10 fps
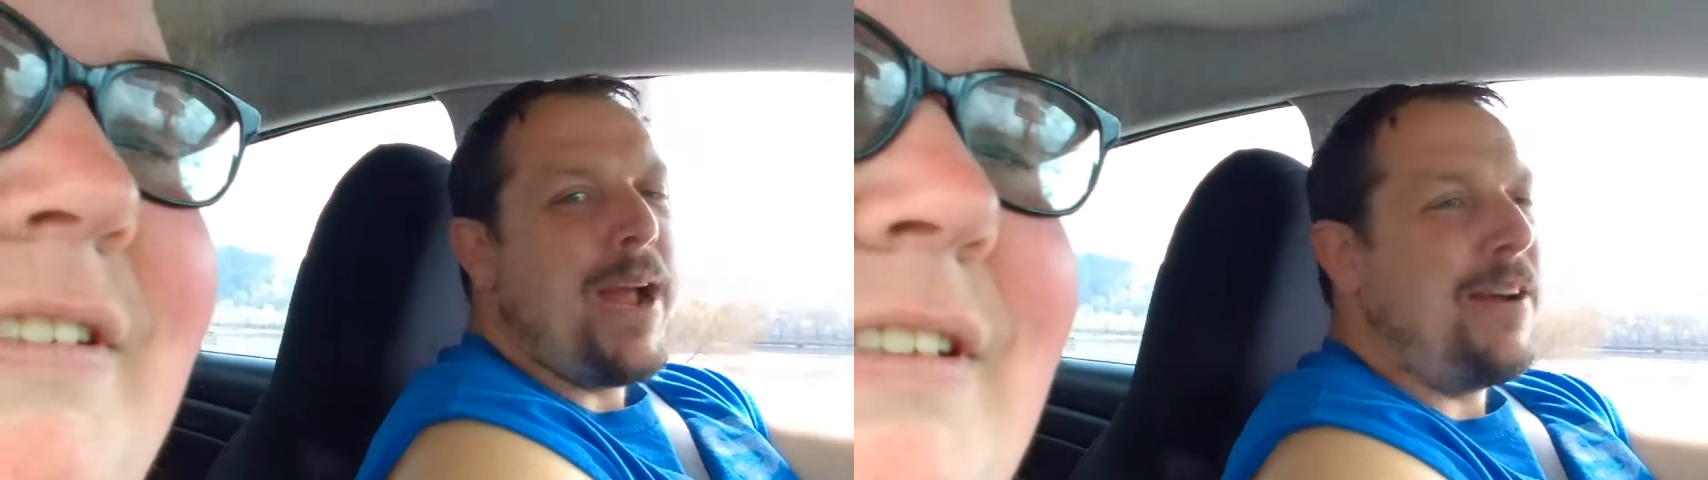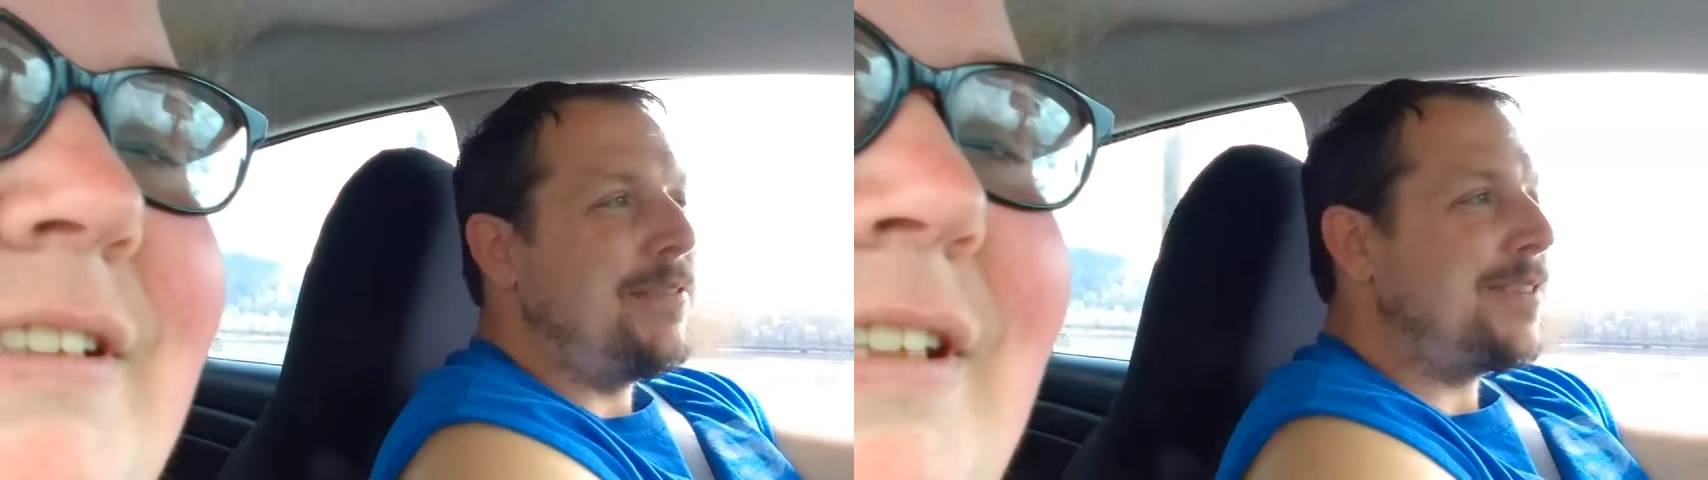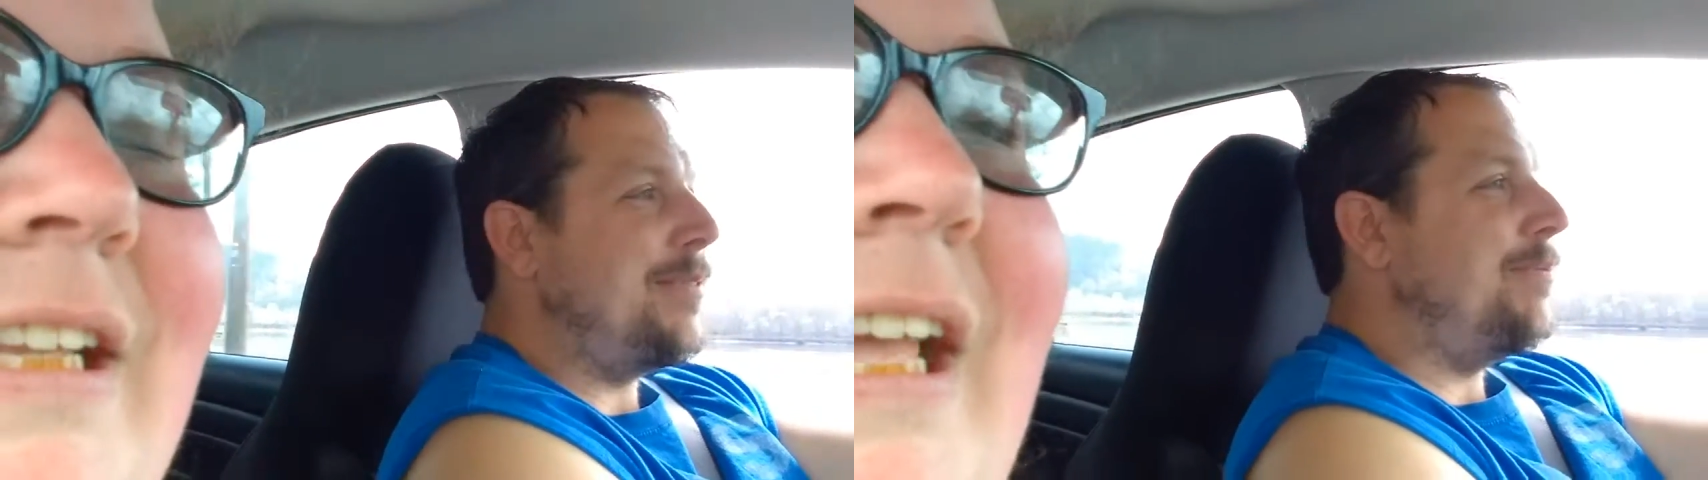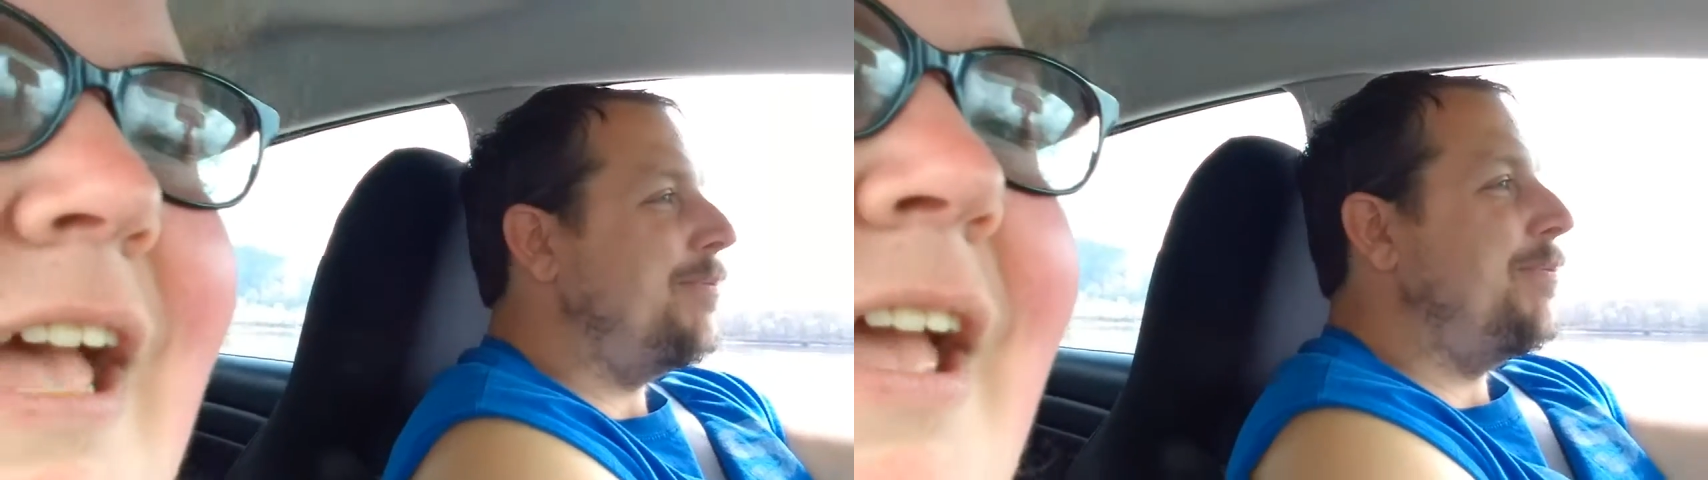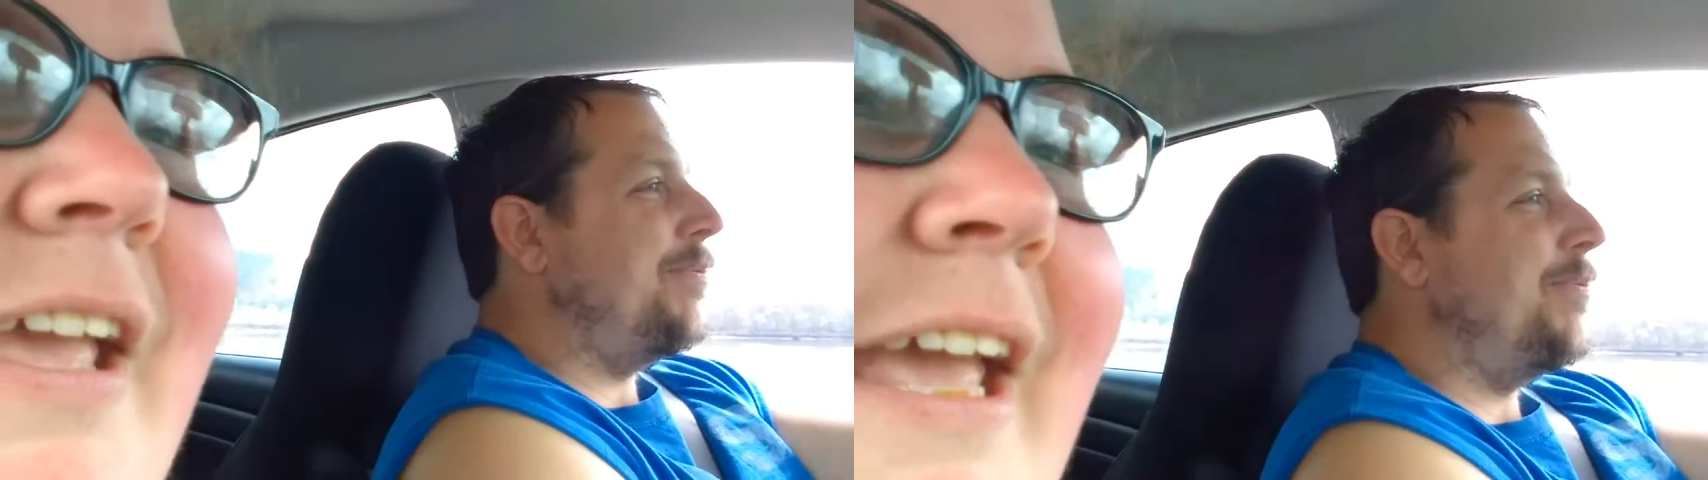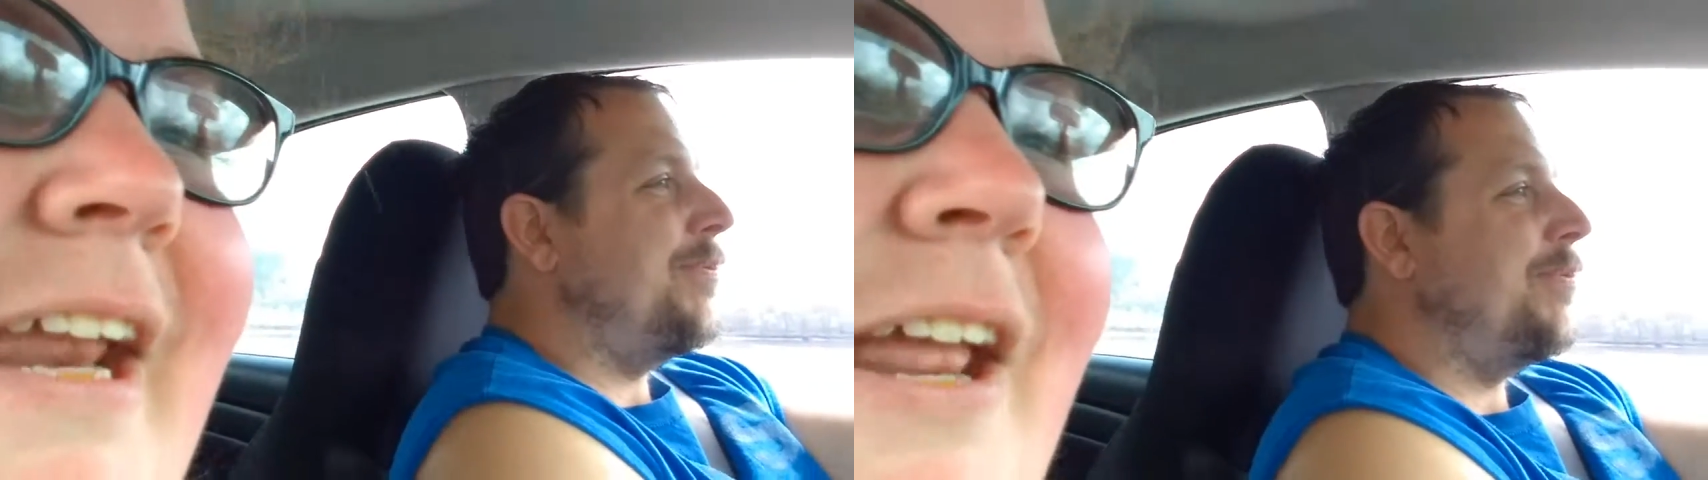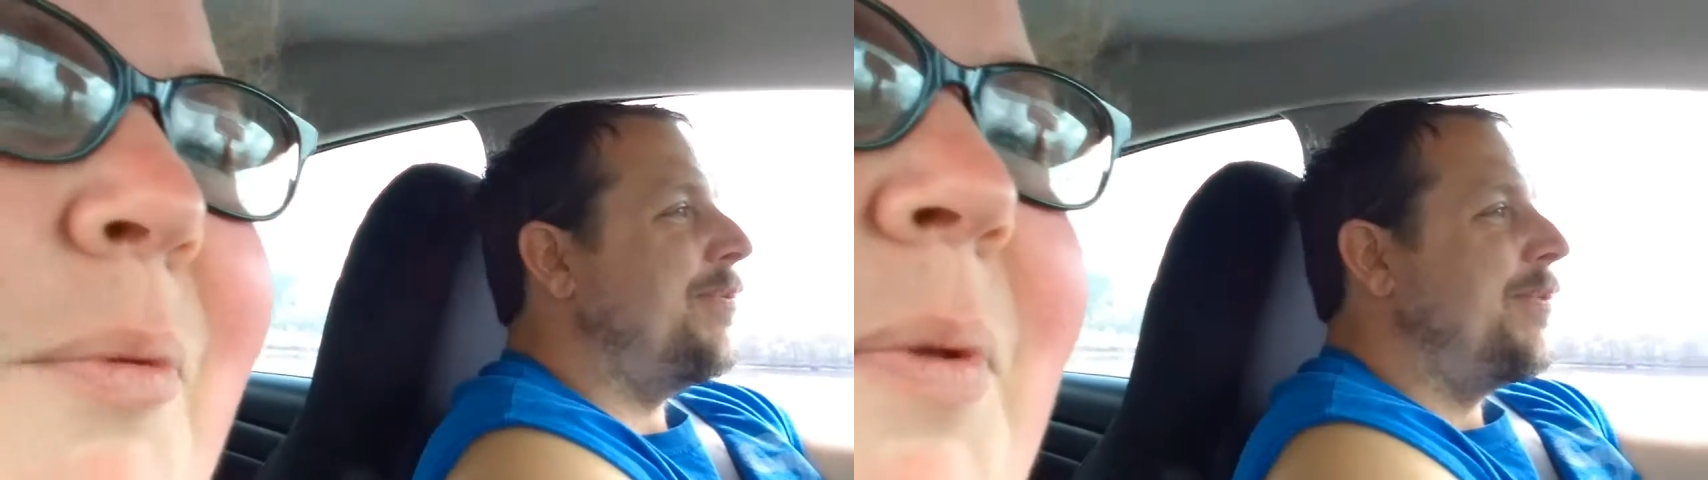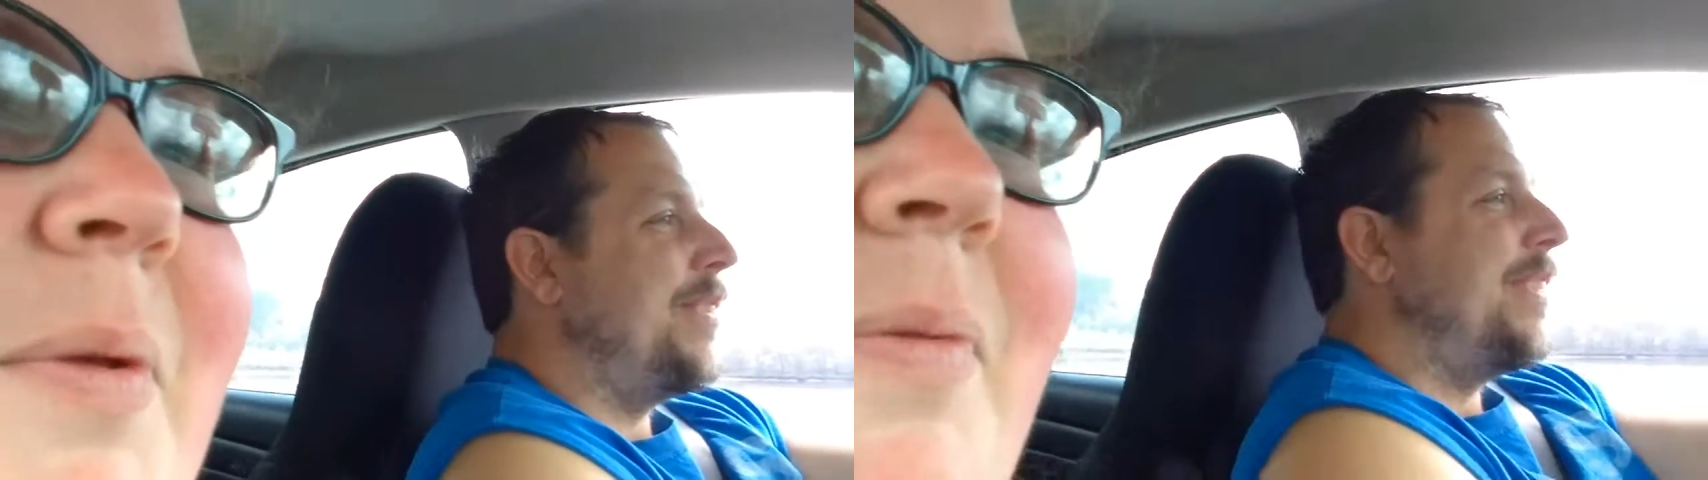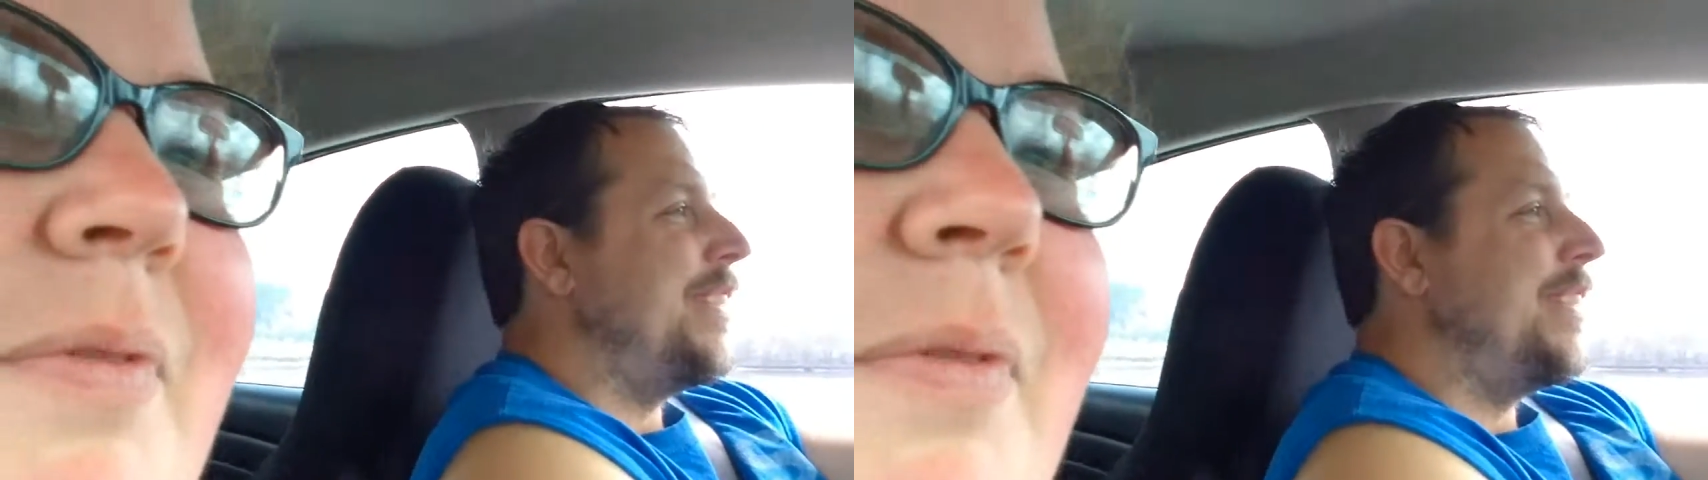bounce. I can't help it.